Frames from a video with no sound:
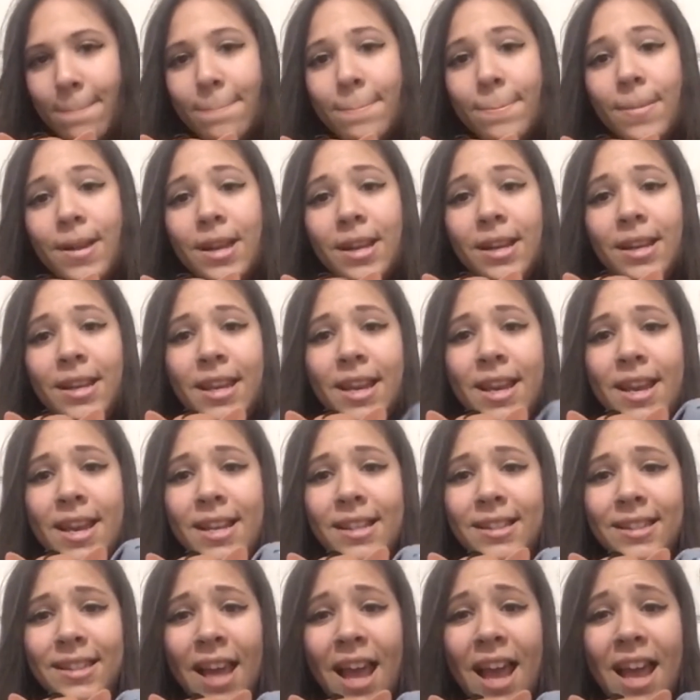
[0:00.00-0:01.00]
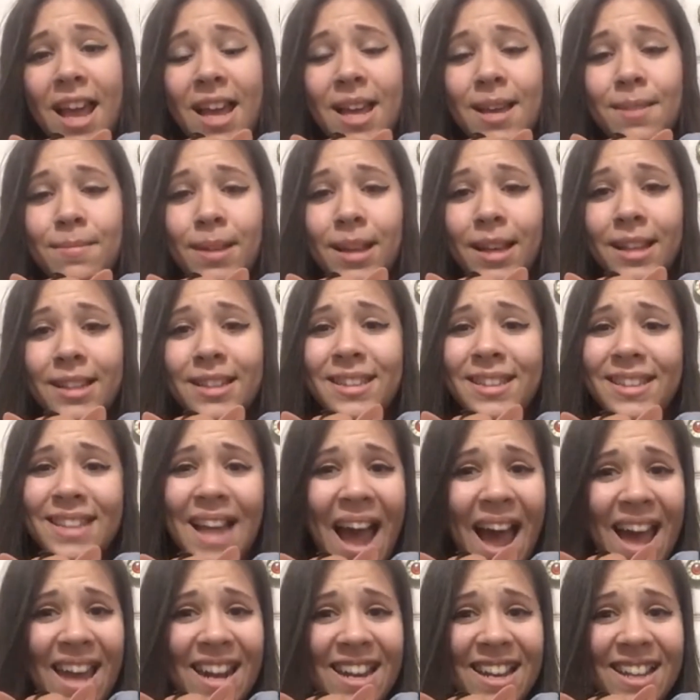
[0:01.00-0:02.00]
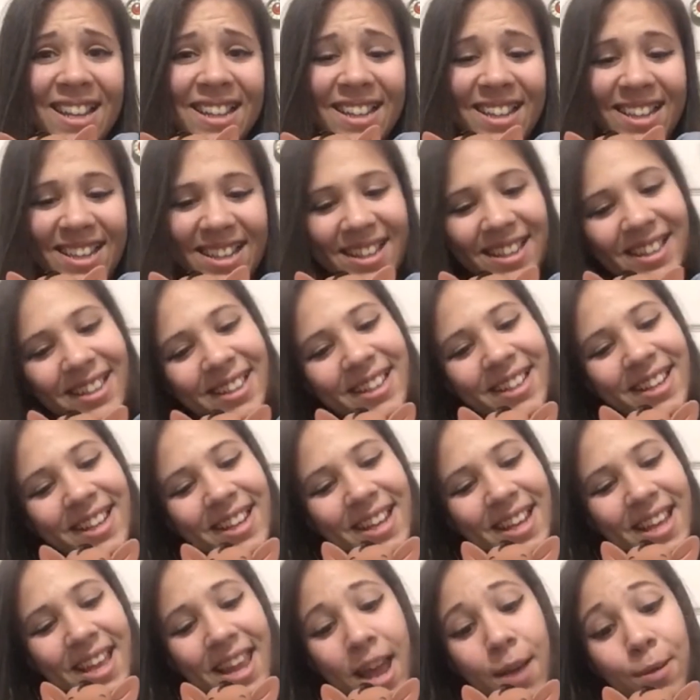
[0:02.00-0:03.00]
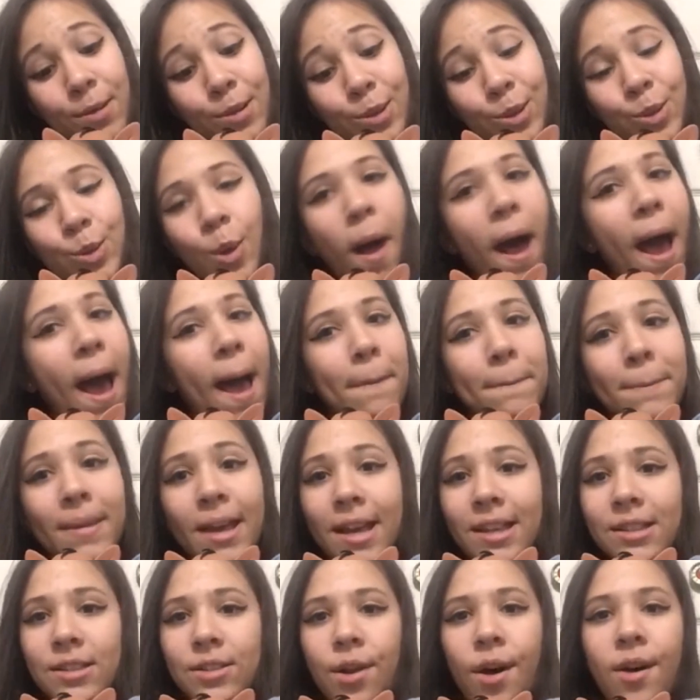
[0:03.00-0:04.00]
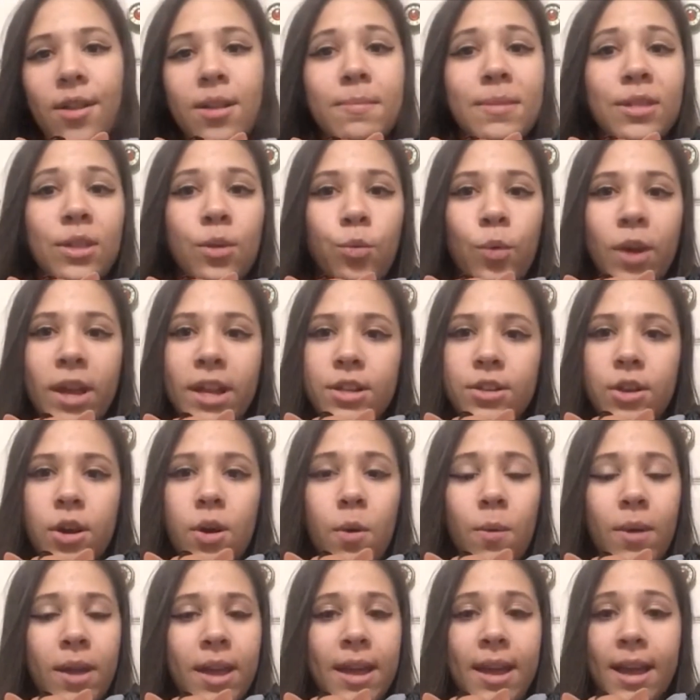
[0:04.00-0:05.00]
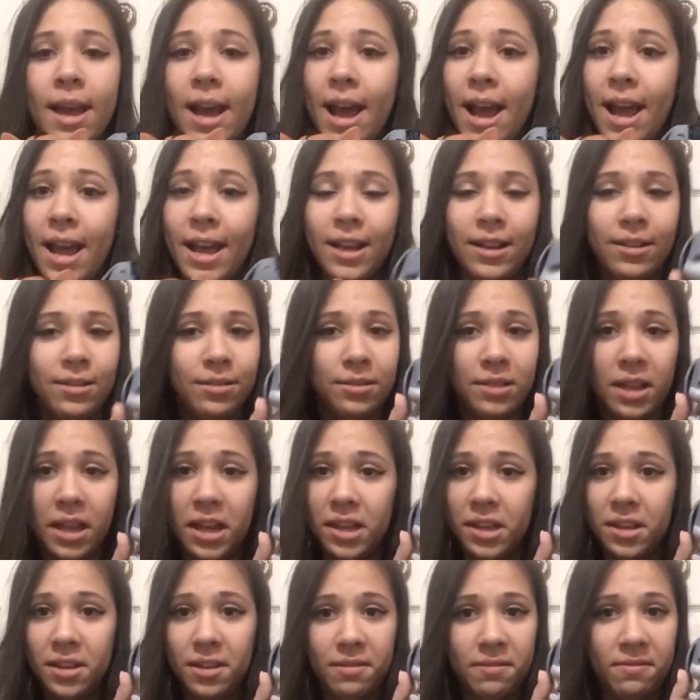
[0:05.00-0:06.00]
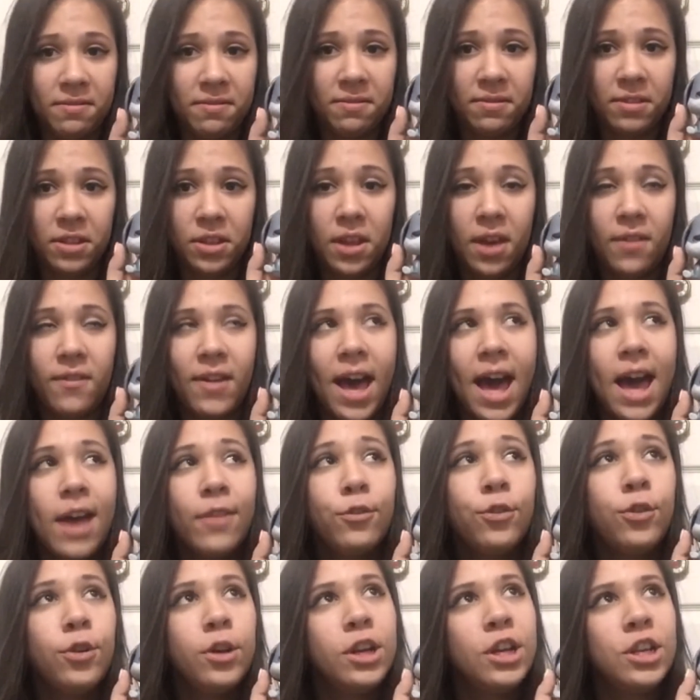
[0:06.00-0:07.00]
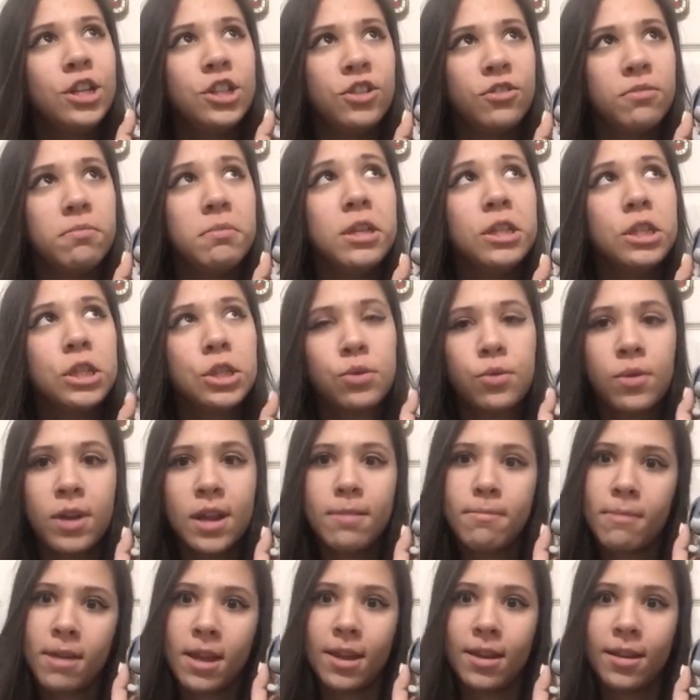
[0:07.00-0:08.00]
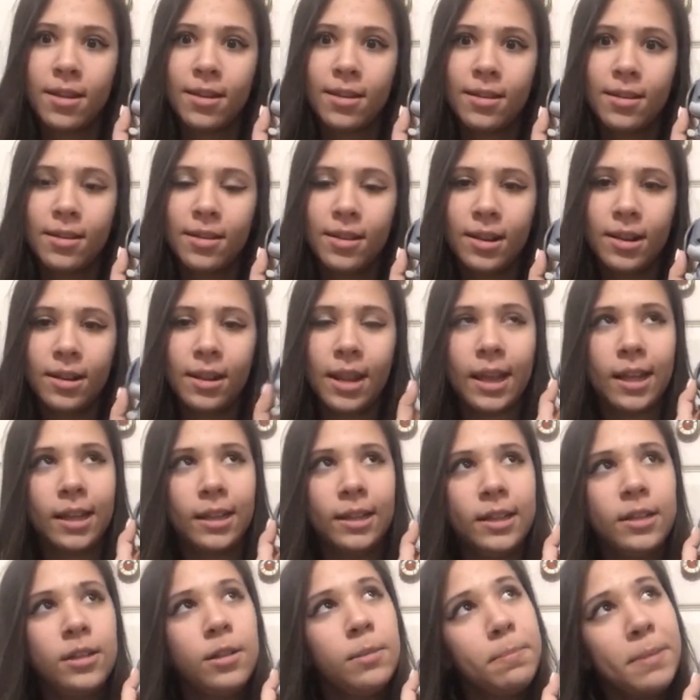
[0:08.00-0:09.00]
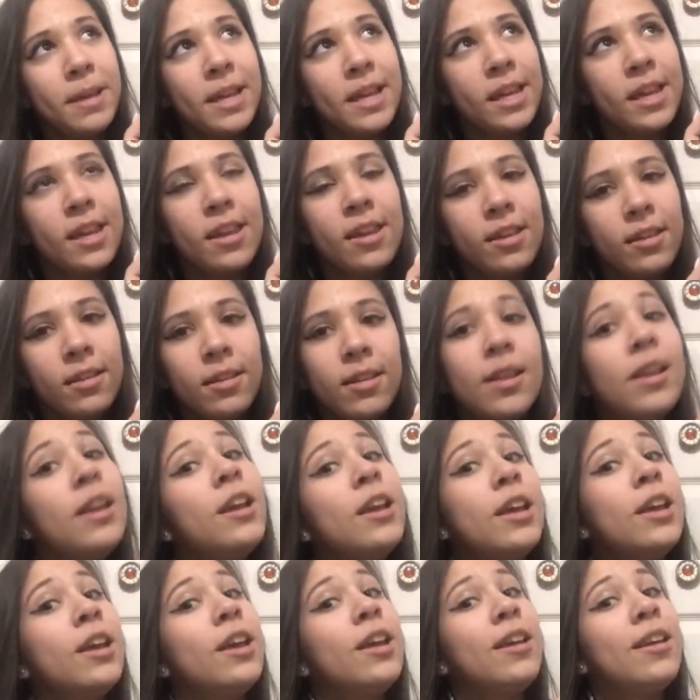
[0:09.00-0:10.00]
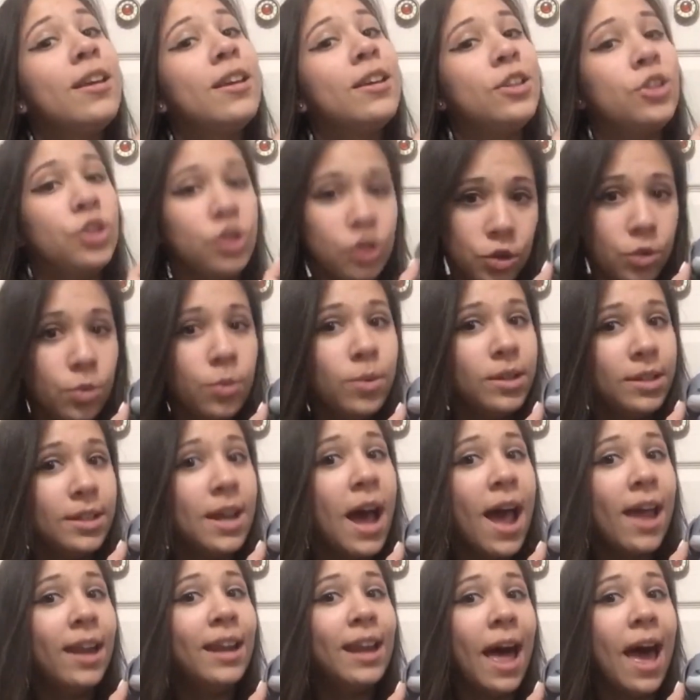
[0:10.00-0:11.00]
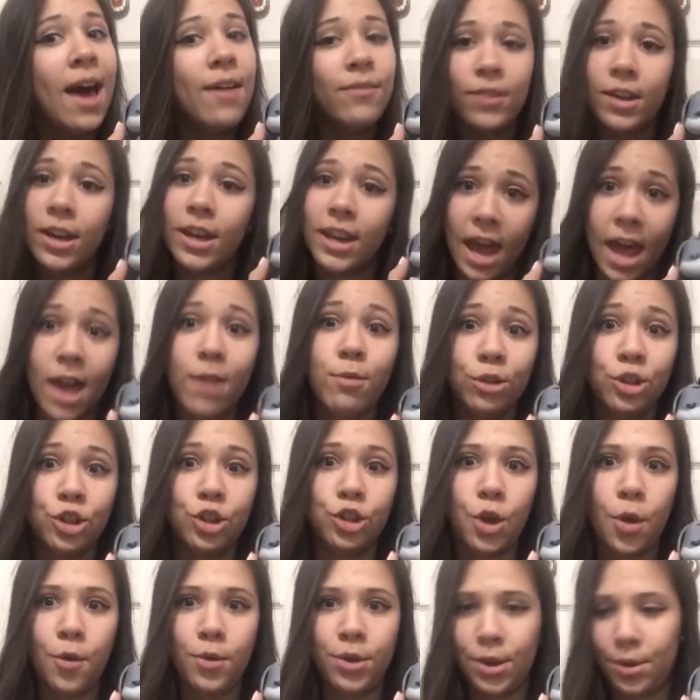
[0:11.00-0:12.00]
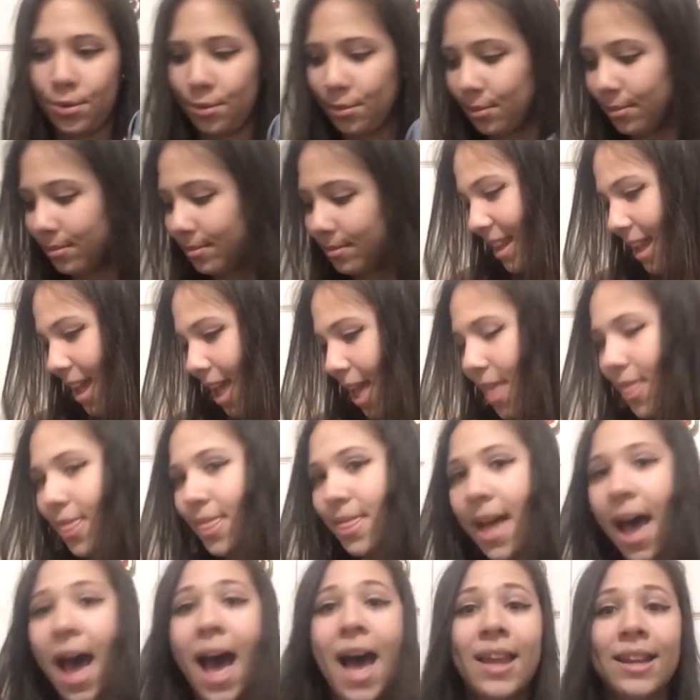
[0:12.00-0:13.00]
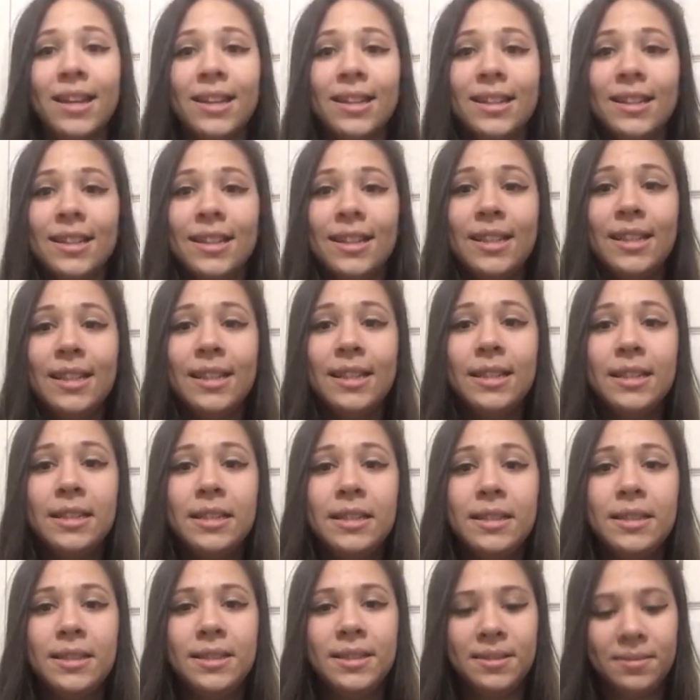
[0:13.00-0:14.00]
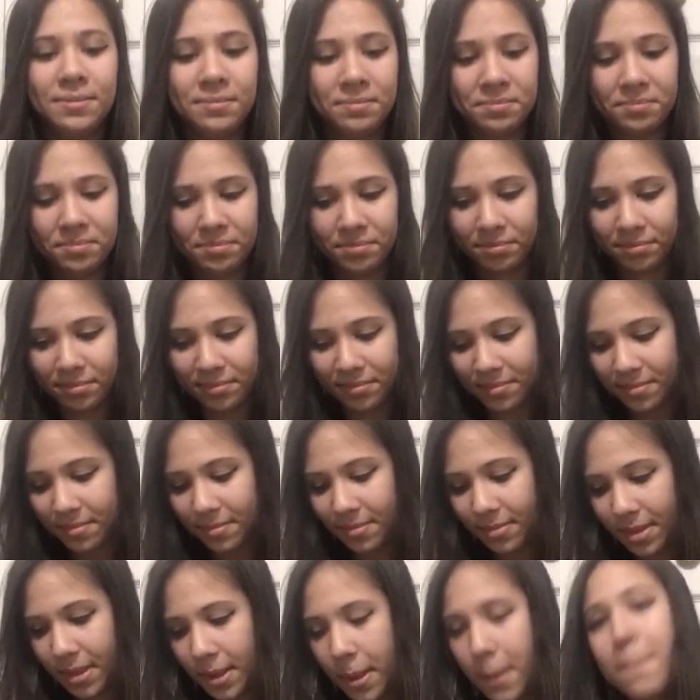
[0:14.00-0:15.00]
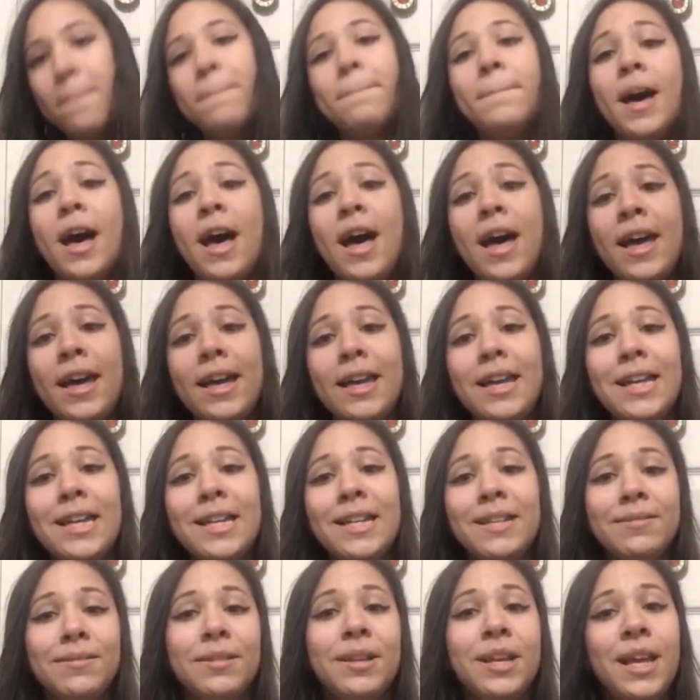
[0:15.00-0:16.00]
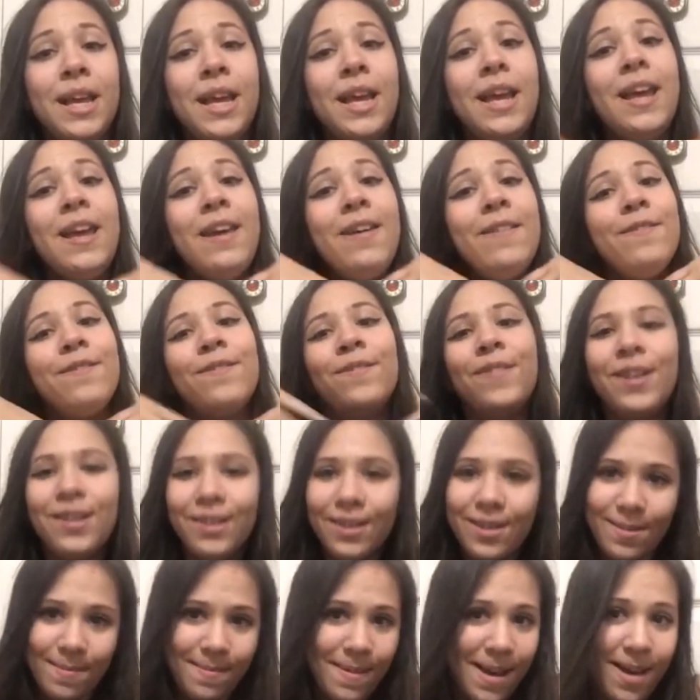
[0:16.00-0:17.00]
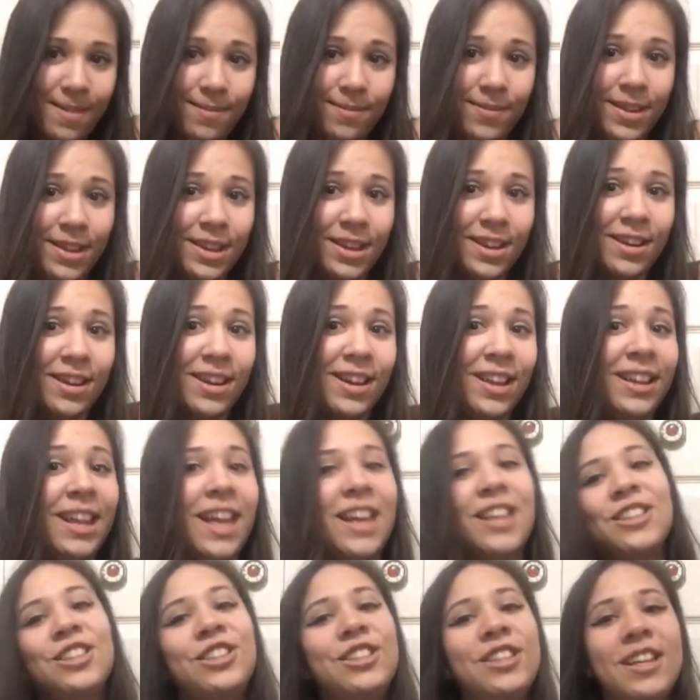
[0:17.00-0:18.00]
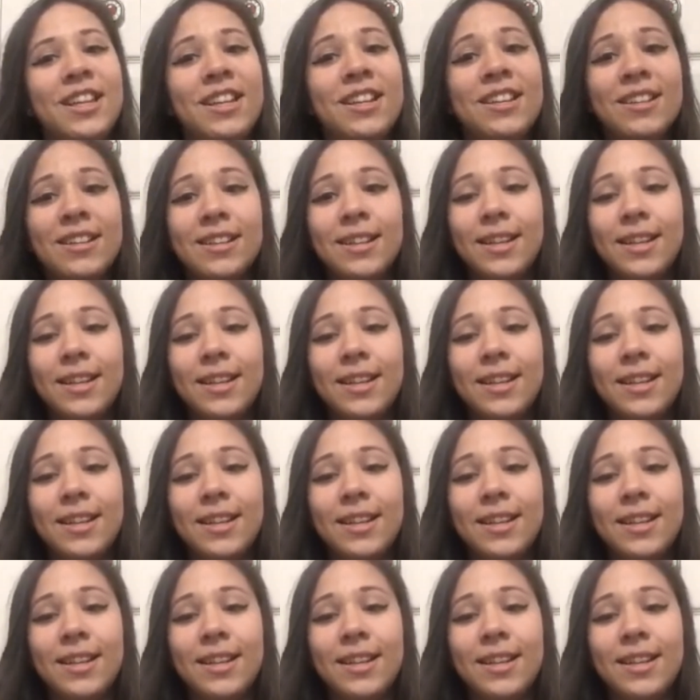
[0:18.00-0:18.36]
But yes, I am ecstatic. I was so happy. I saw them in the window. I like if, if I had footage of me screaming like a little piggy, you would die laughing and I would show you. And that is my Funko Pop figure collection.